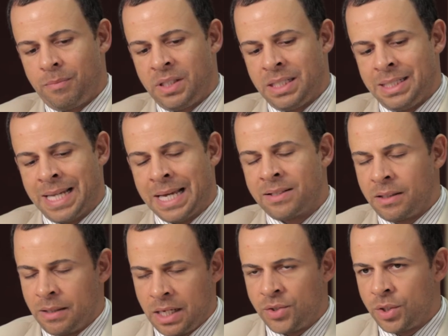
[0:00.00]

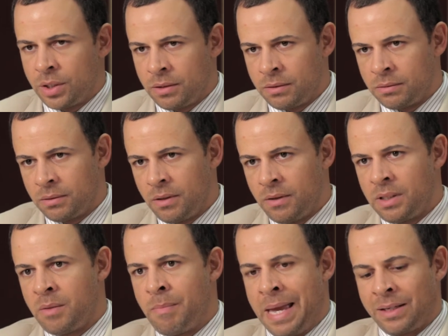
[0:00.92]
designation,
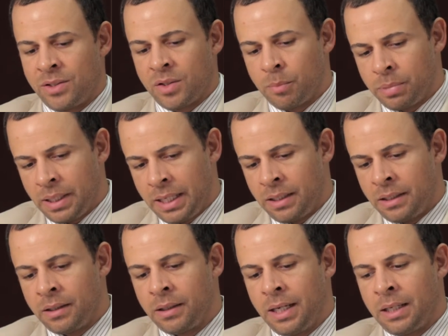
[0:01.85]
the master
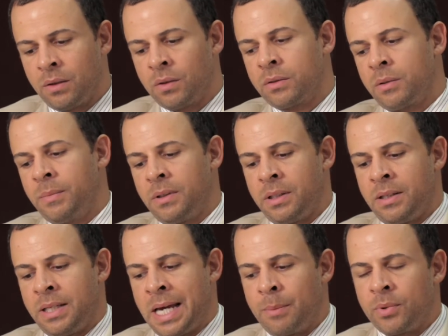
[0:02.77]
planning, and ultimately
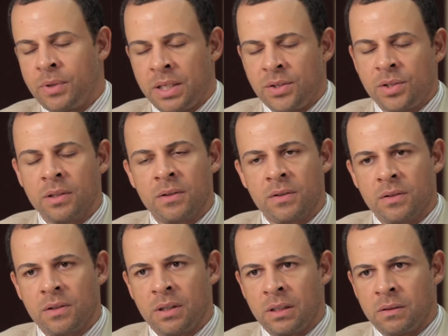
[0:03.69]
the
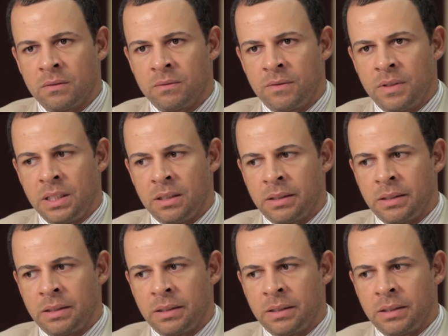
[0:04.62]
operations of the